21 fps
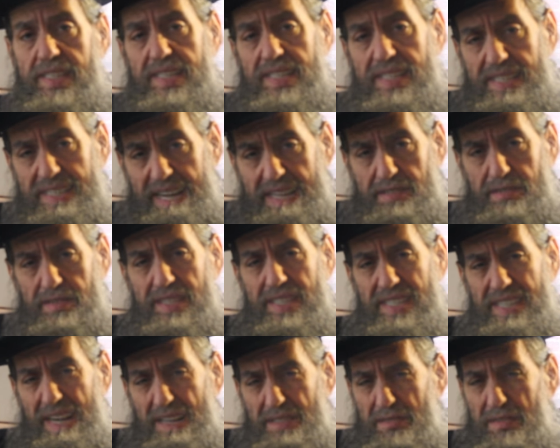etc.,
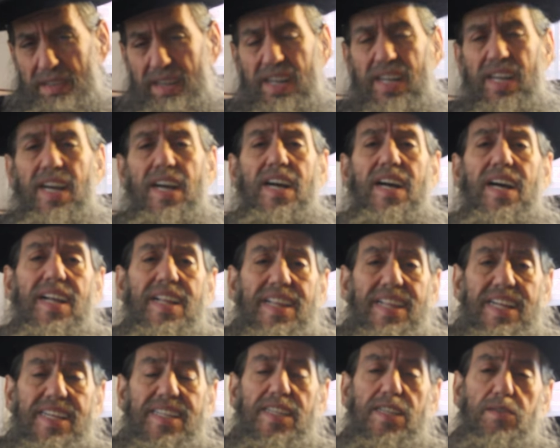etc.
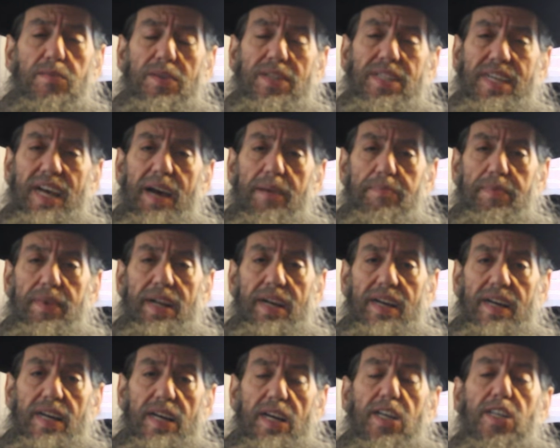This is what's
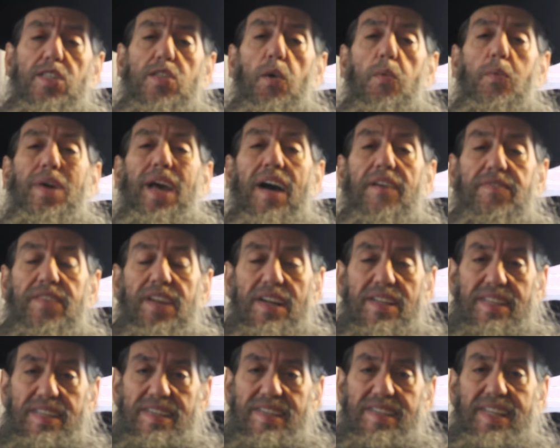happening. So we have to
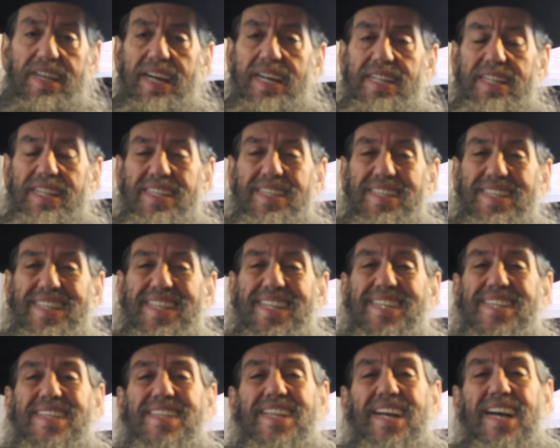understand this.
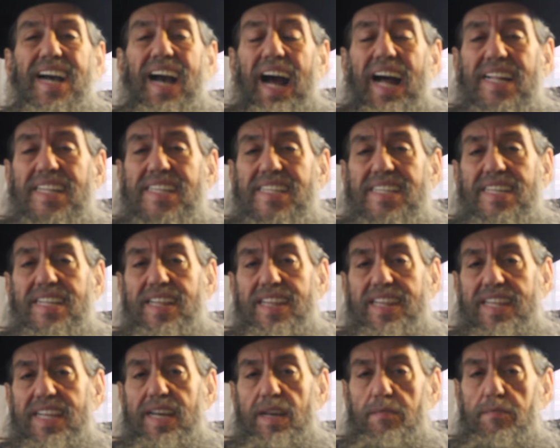This is a constant
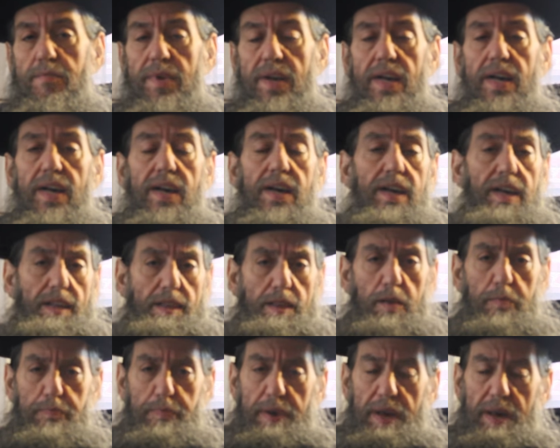theme.
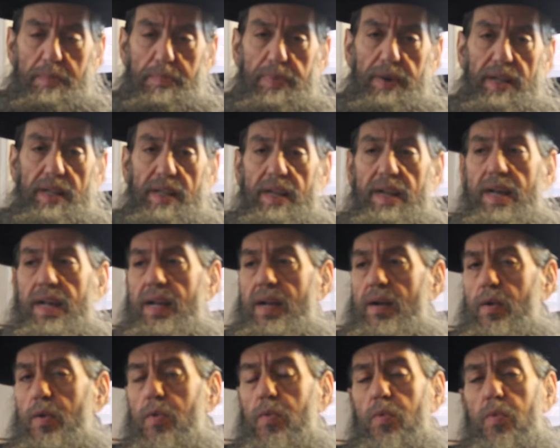The people
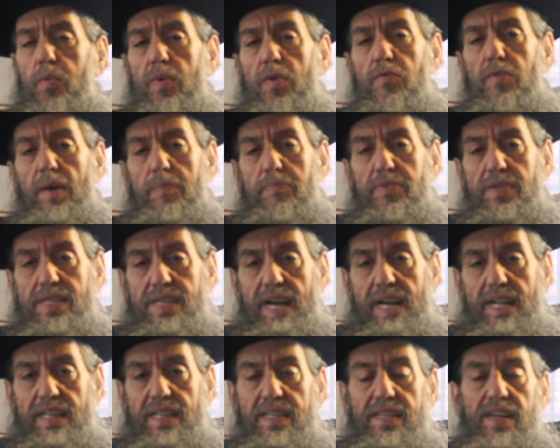who
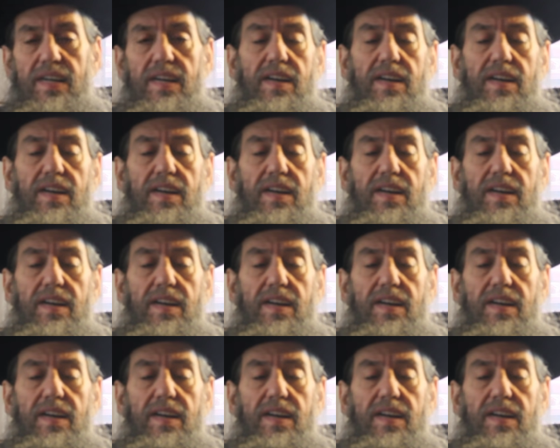represent